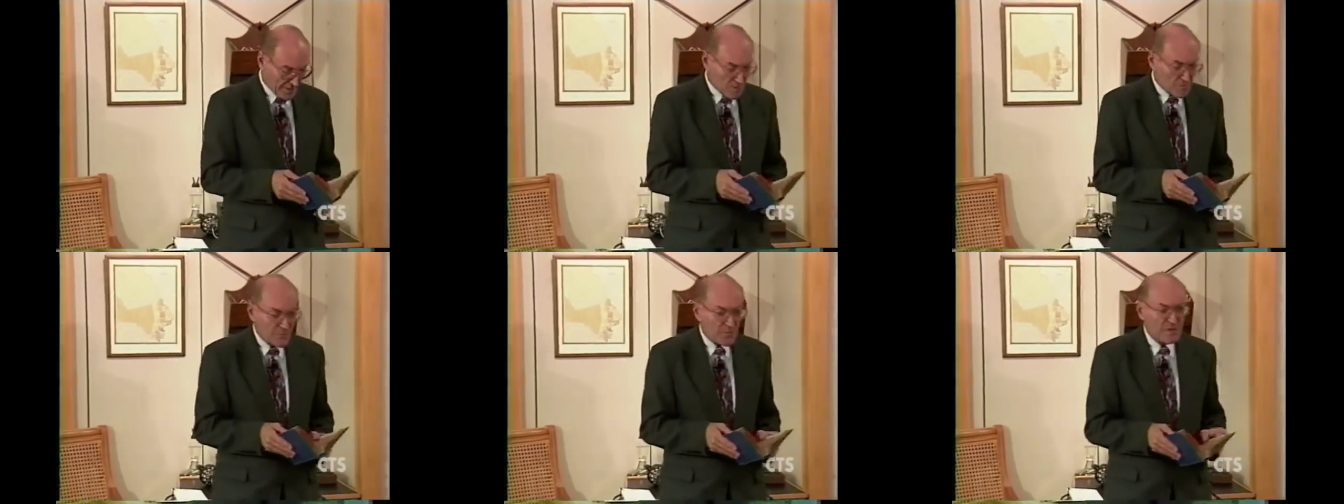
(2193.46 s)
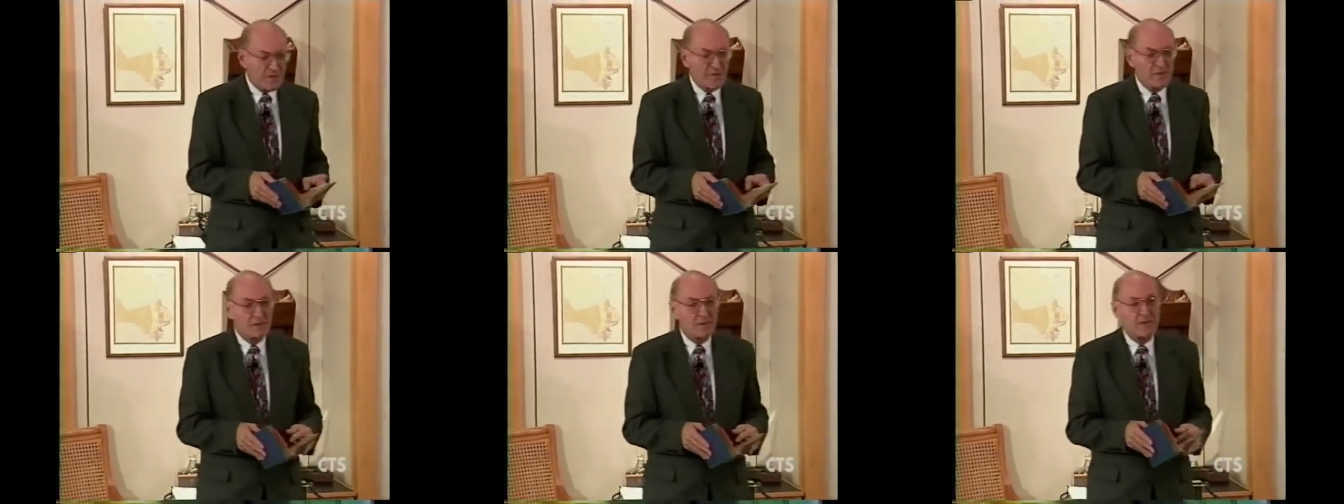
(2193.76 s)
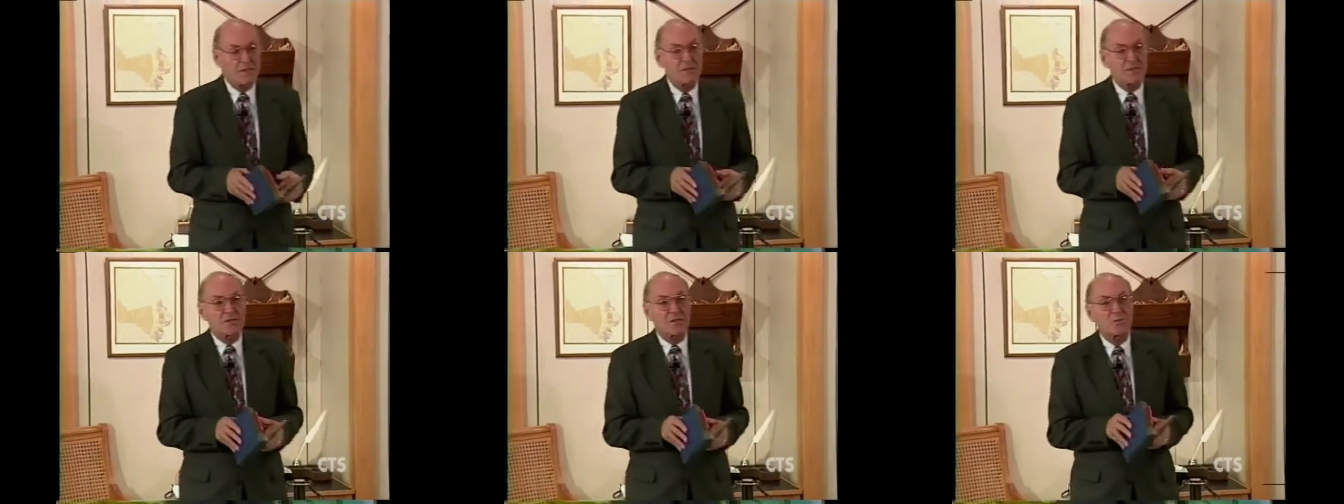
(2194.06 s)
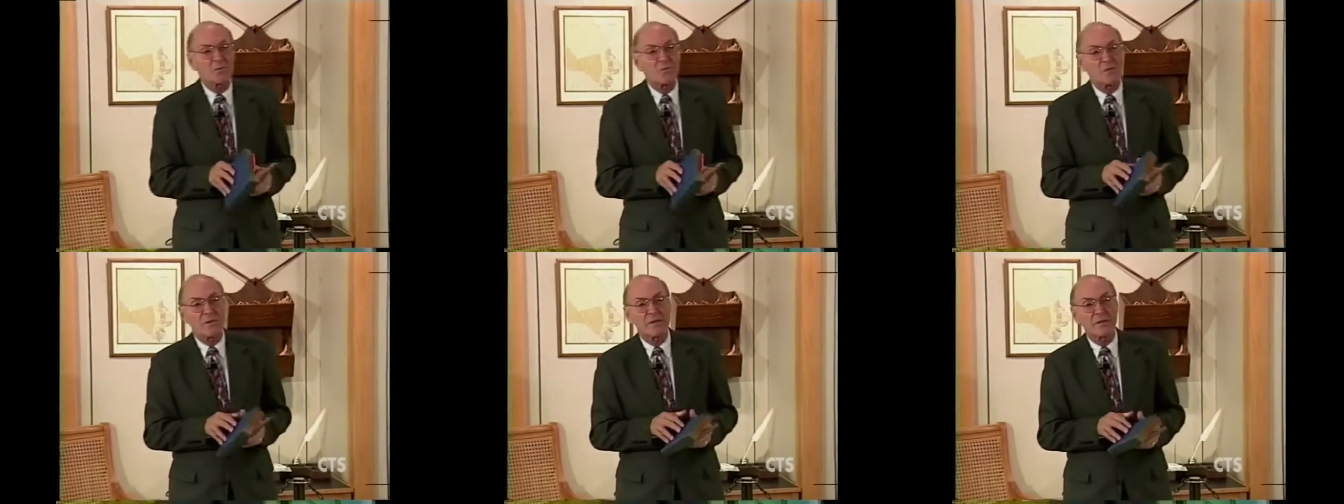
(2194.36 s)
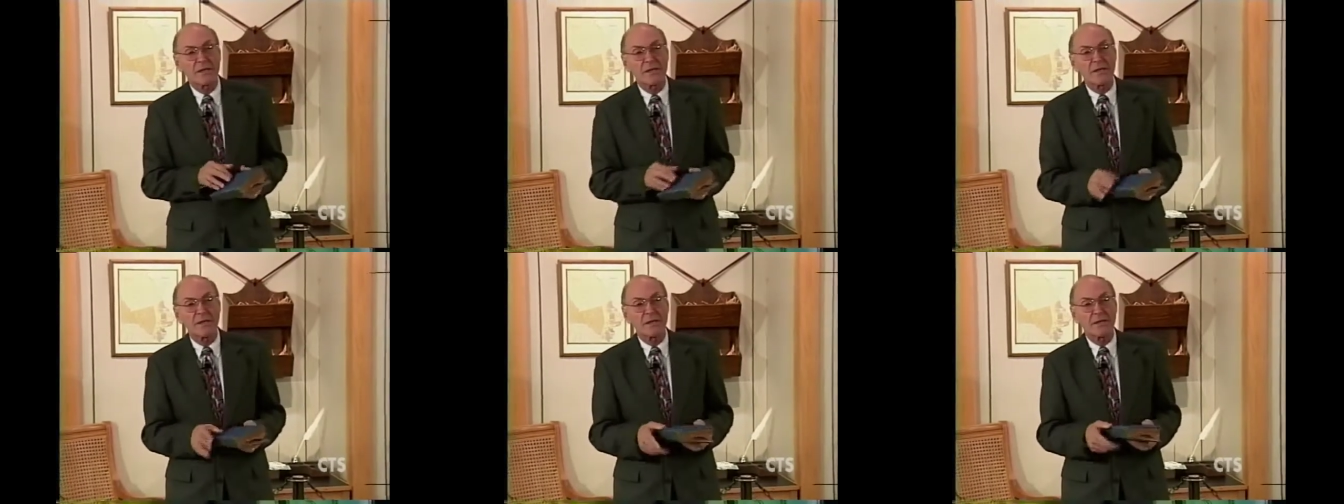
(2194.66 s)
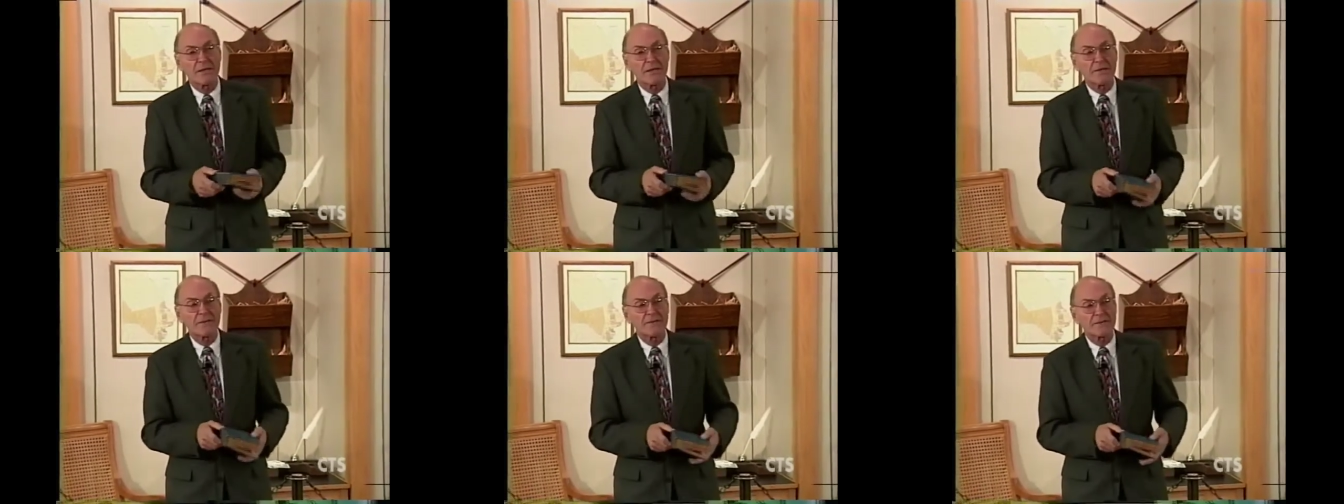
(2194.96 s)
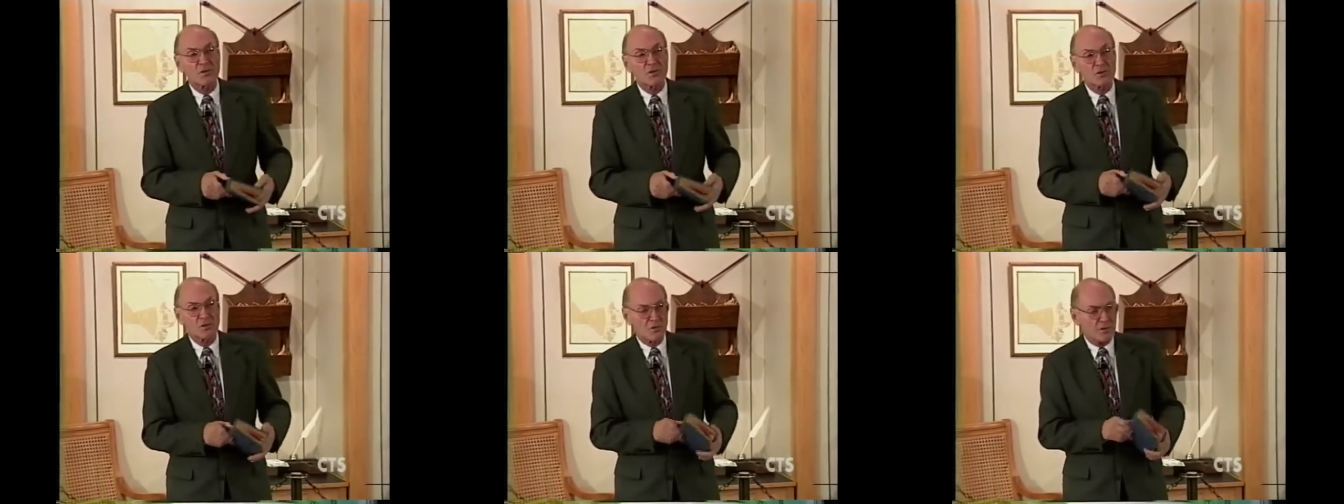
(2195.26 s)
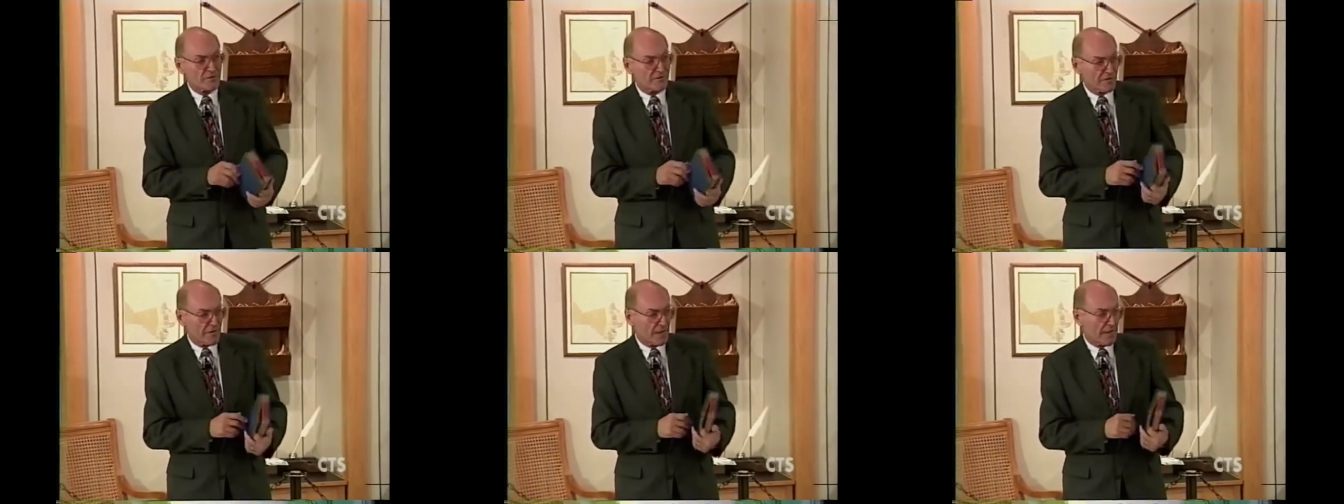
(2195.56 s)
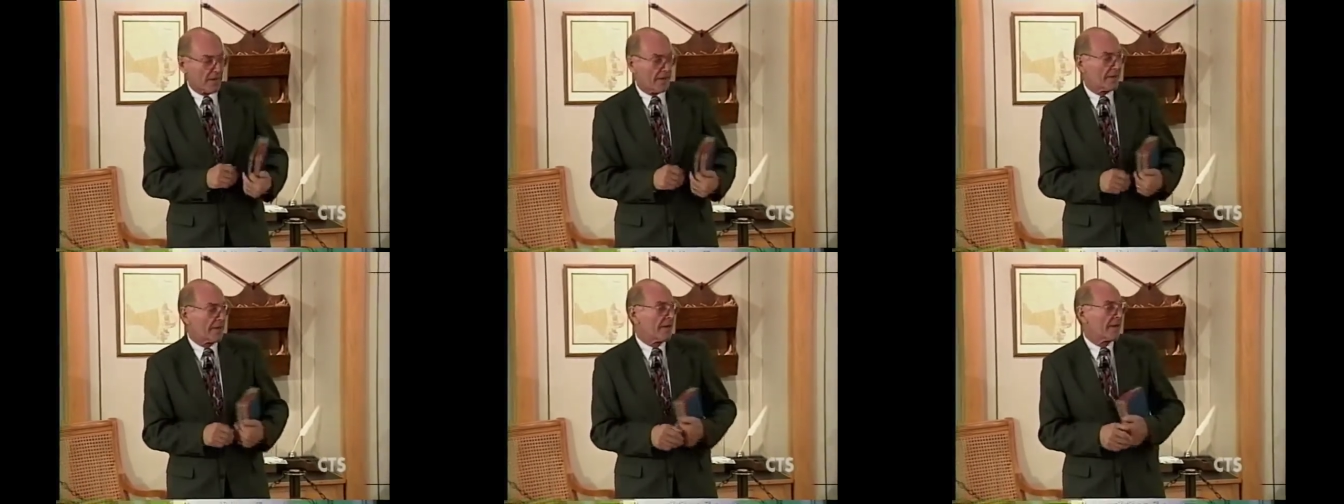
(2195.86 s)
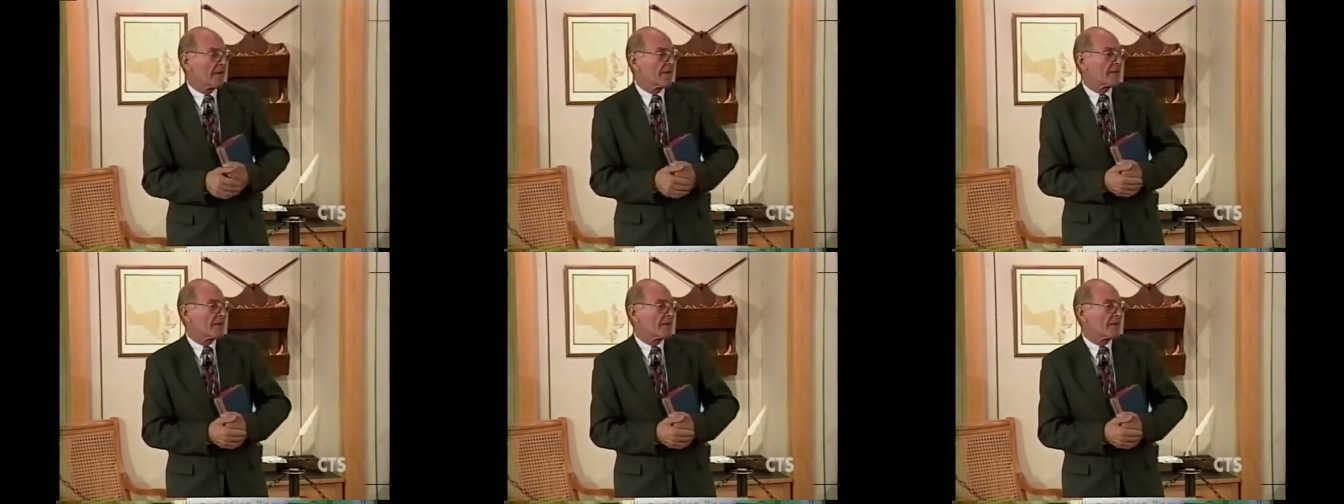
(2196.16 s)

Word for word: experiences with a uh, survey